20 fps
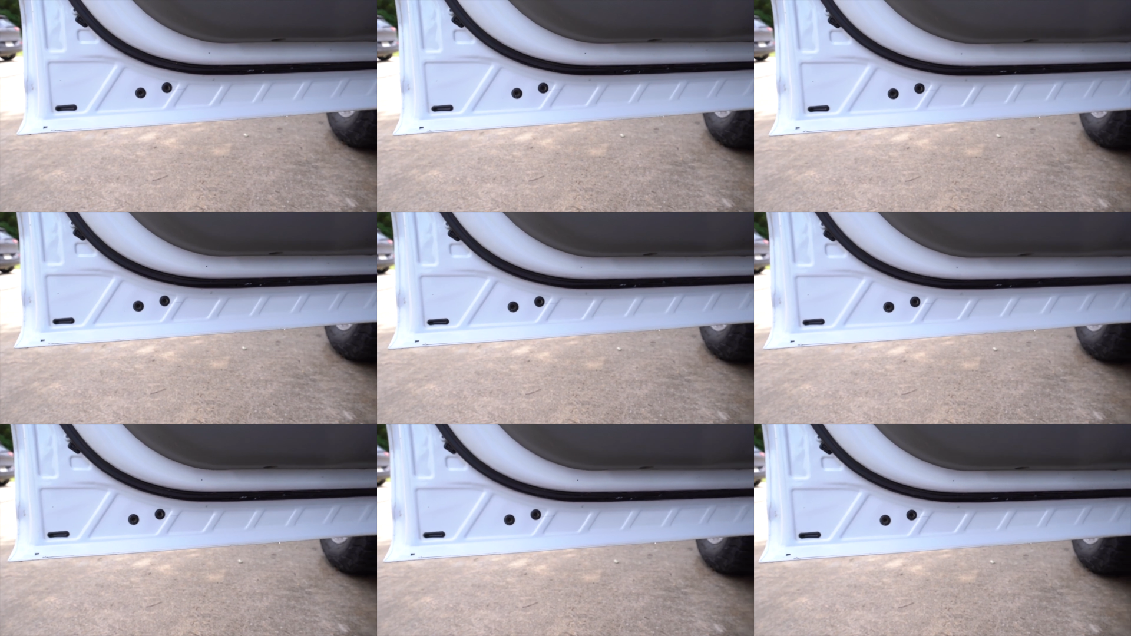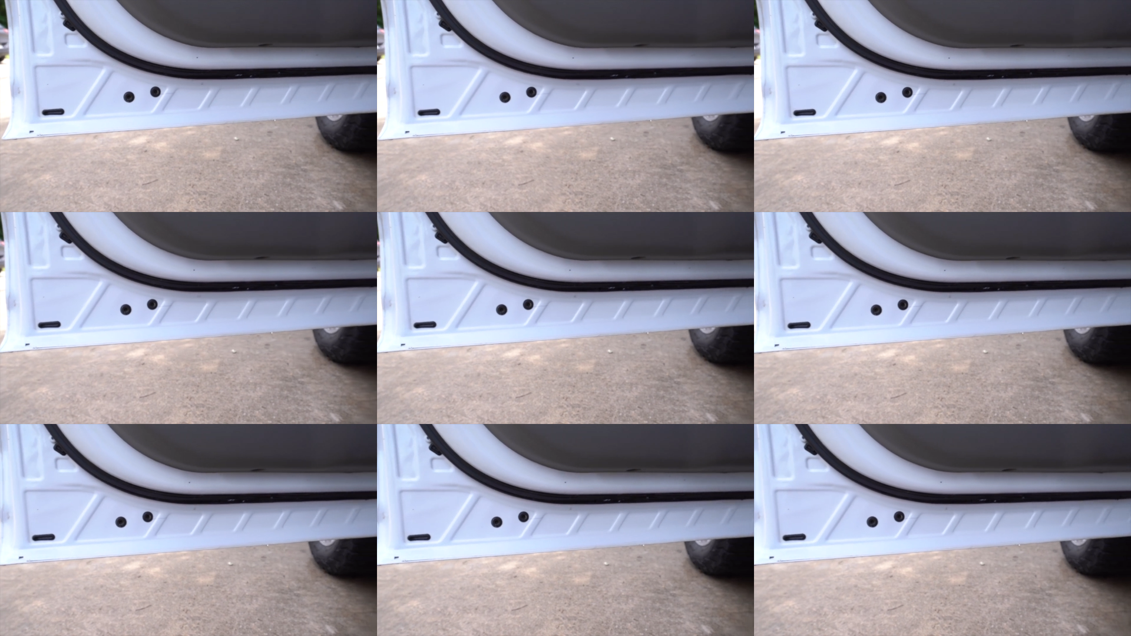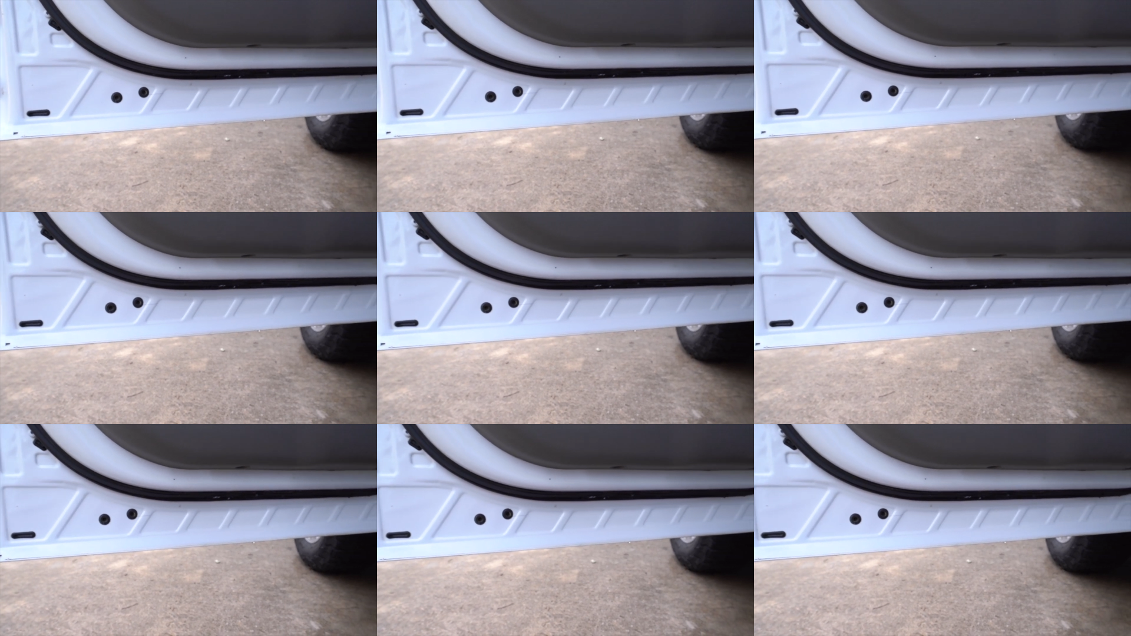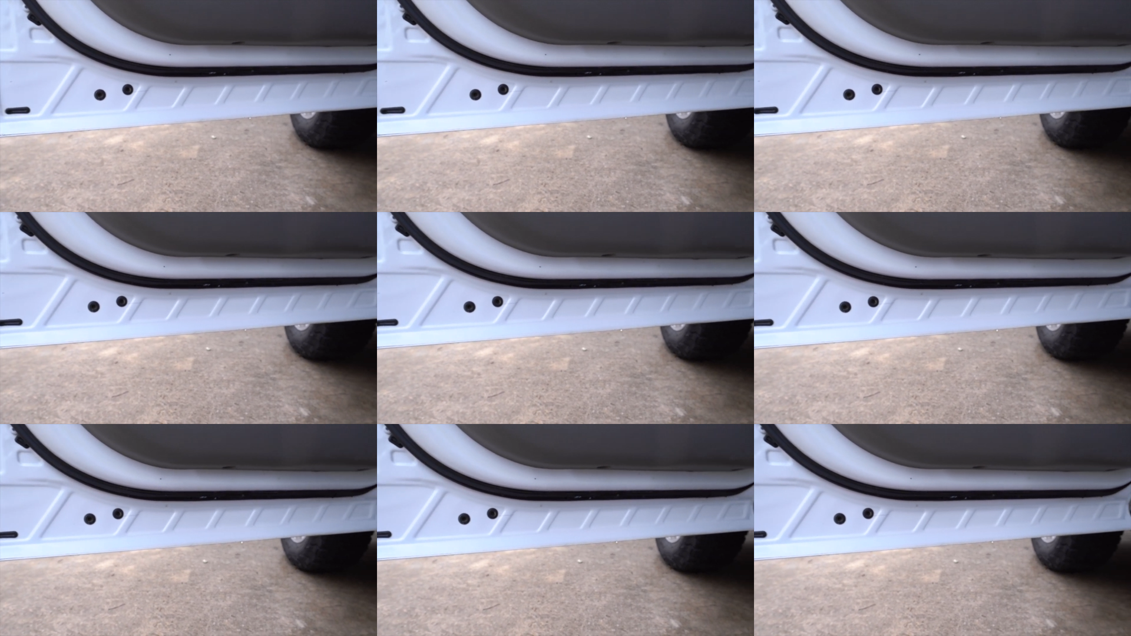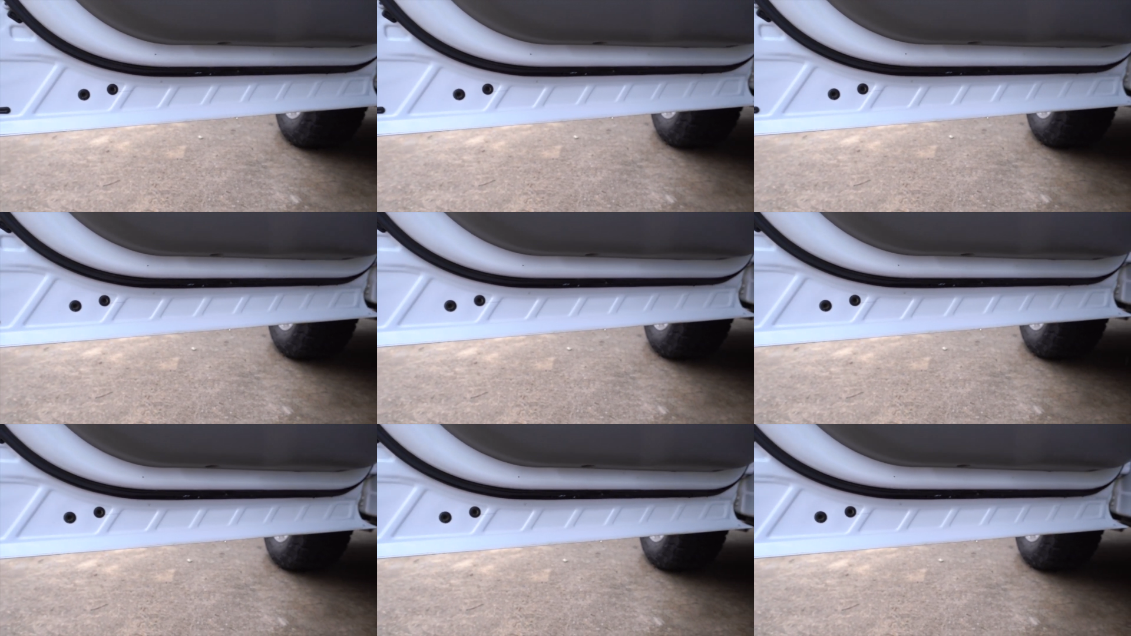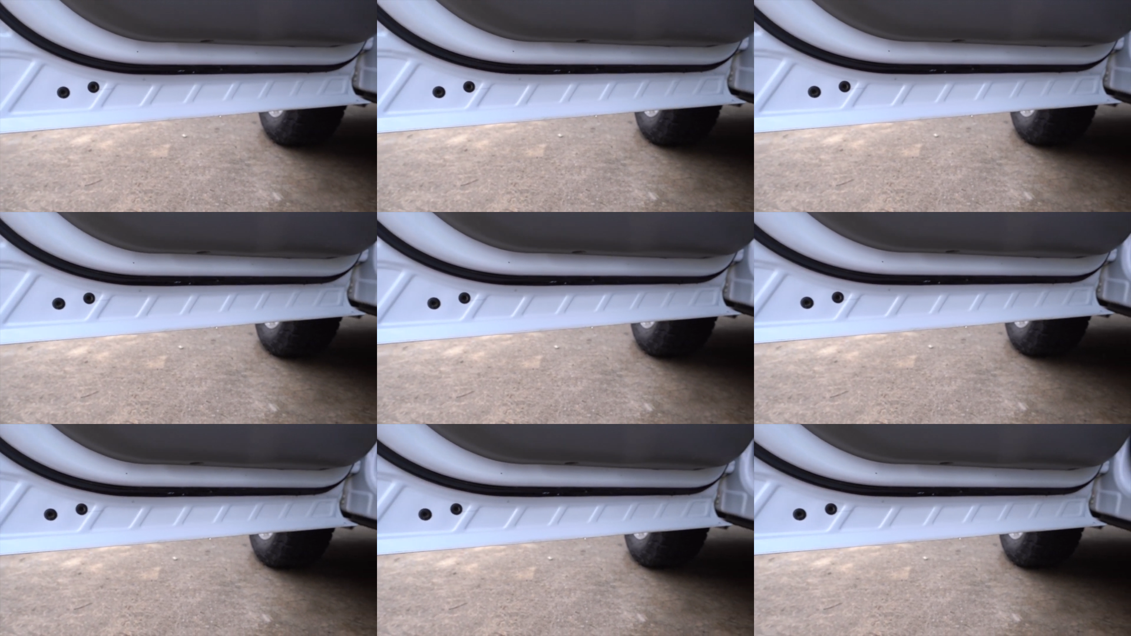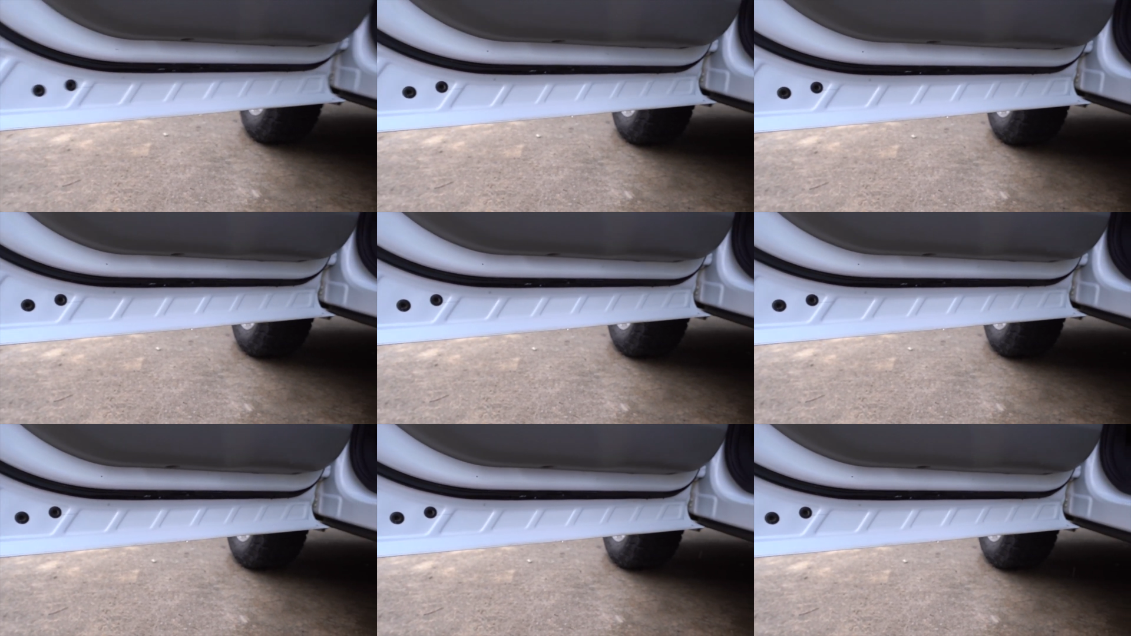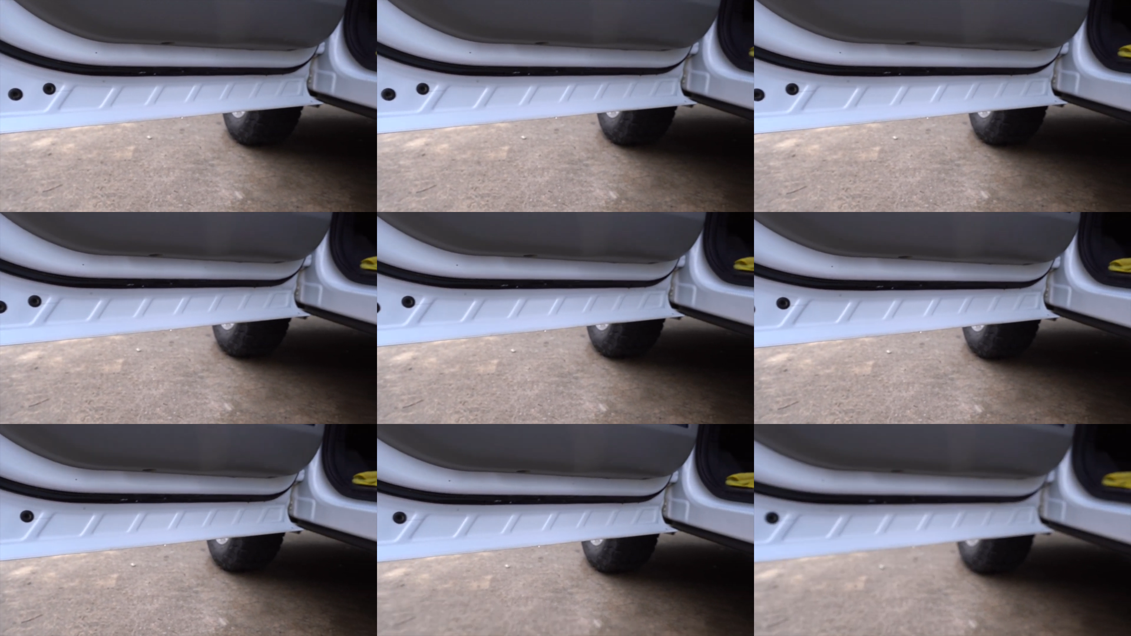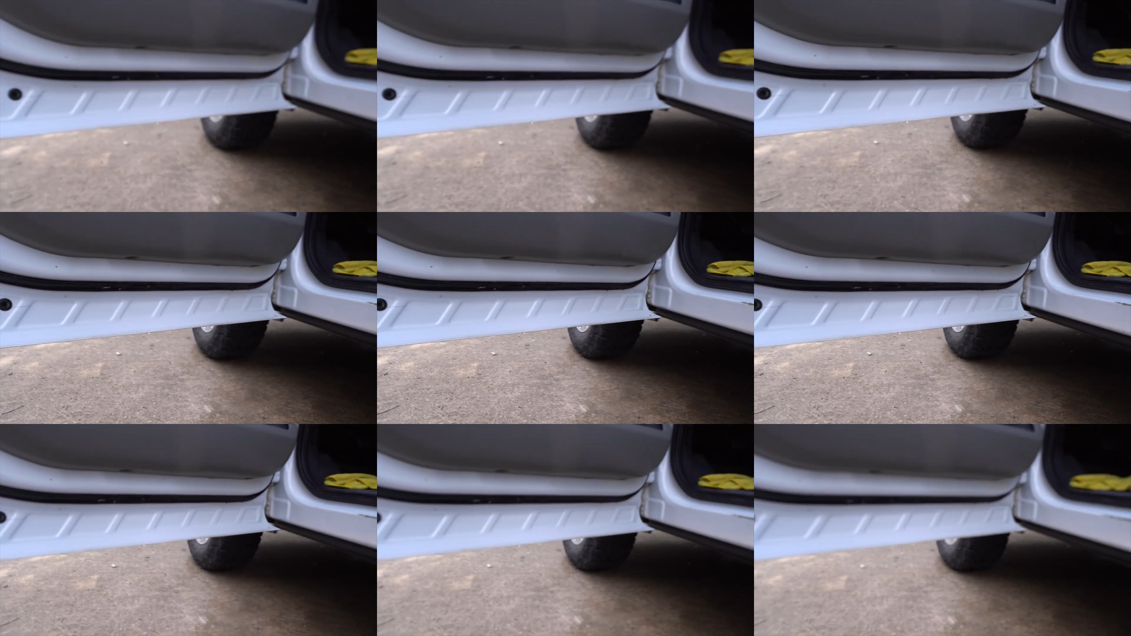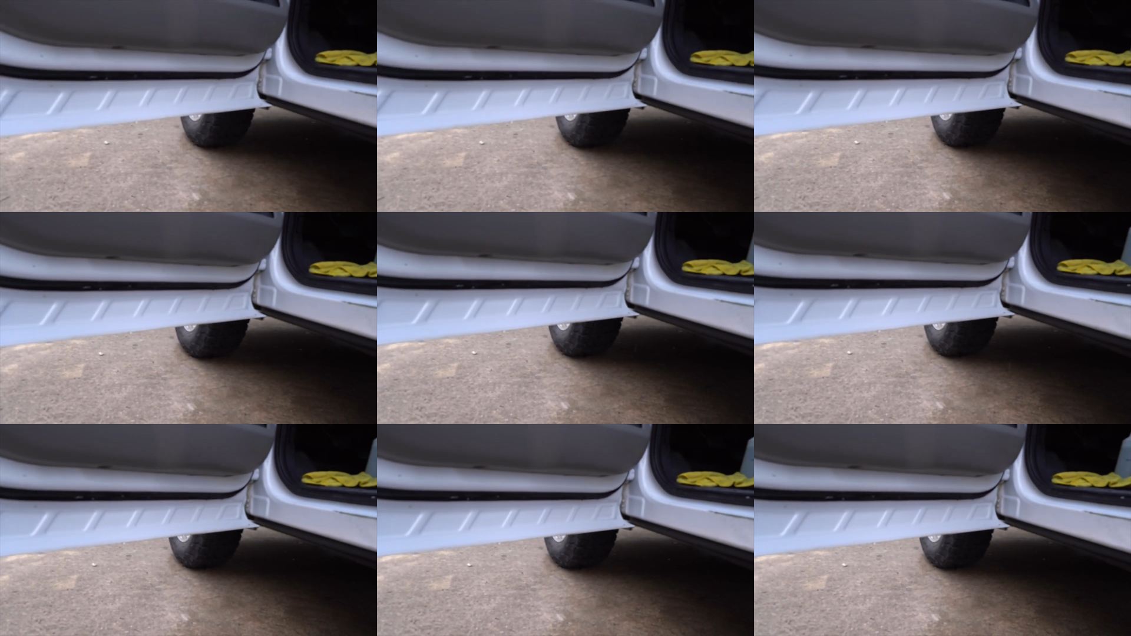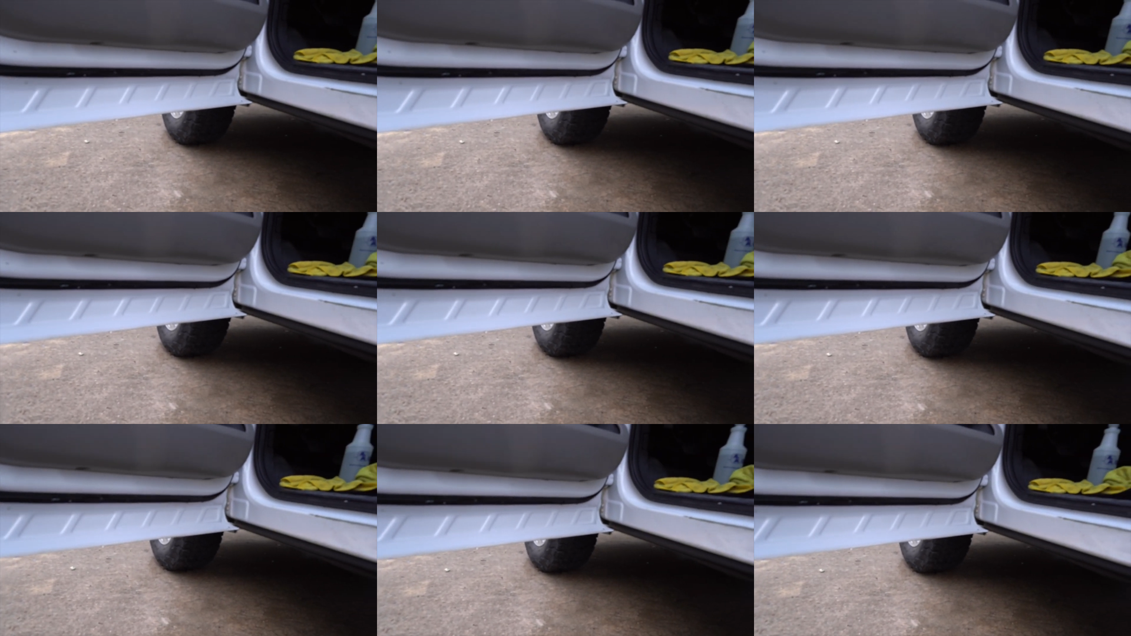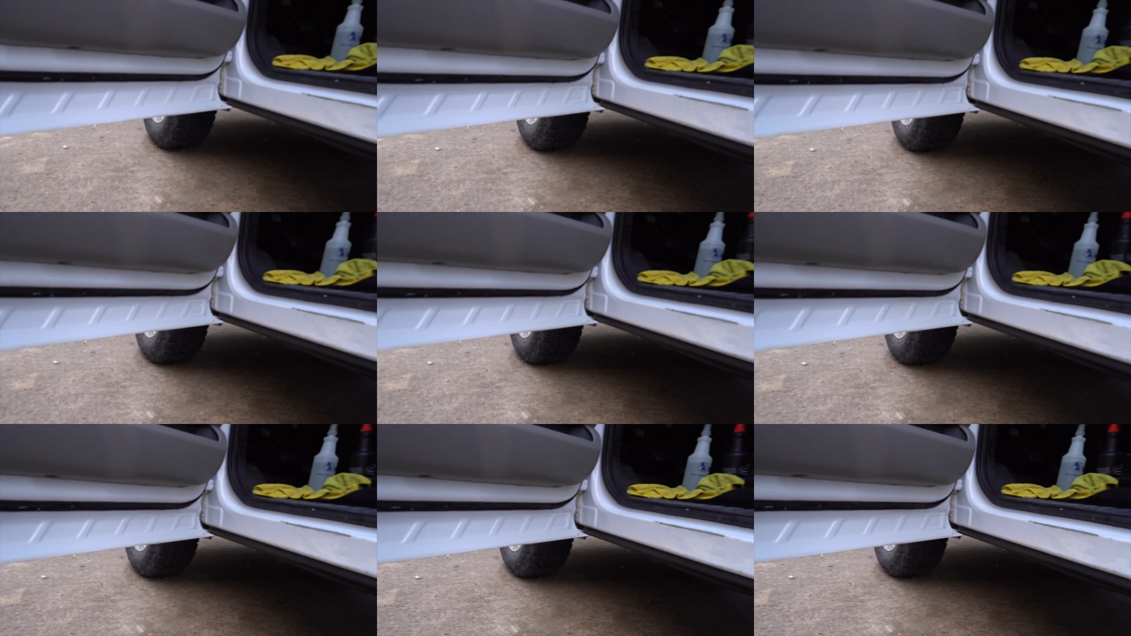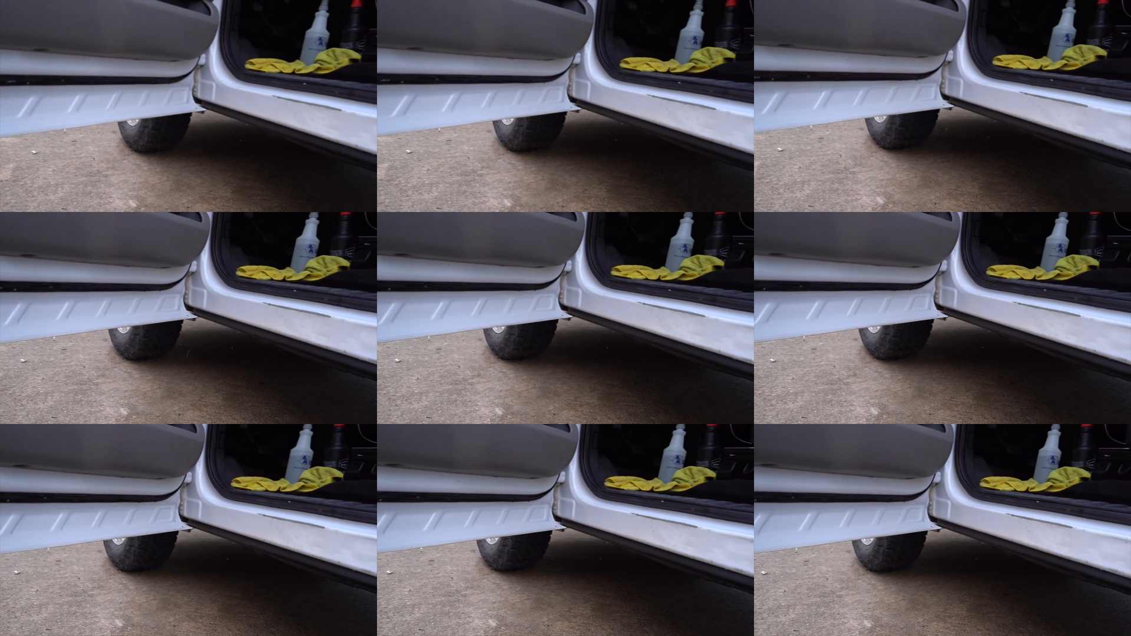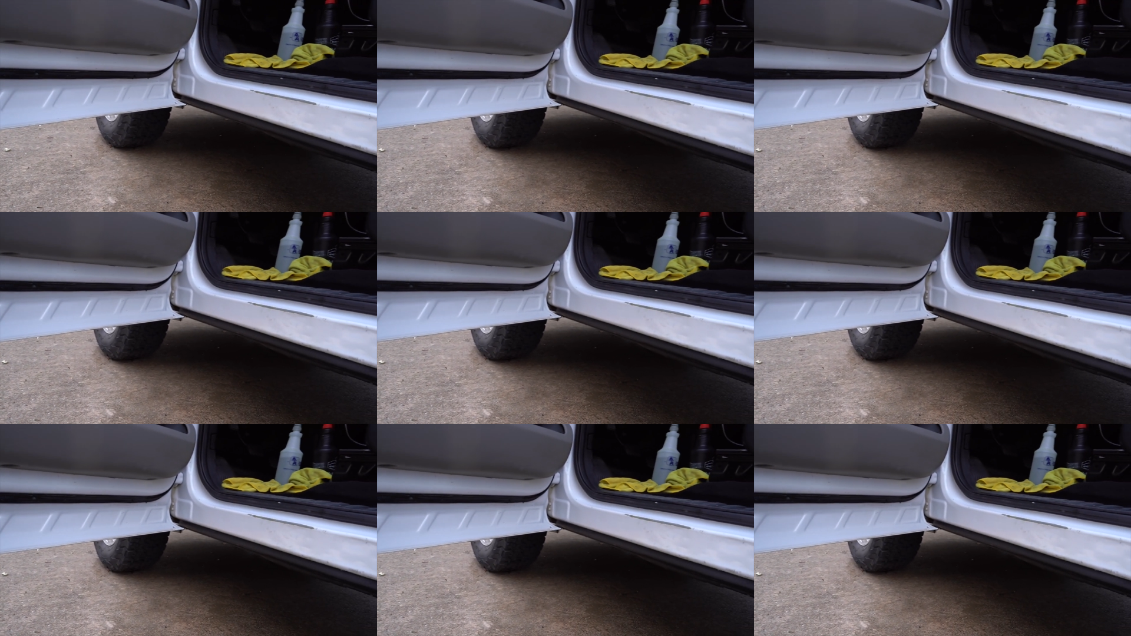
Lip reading: Nobody's mouth can be seen.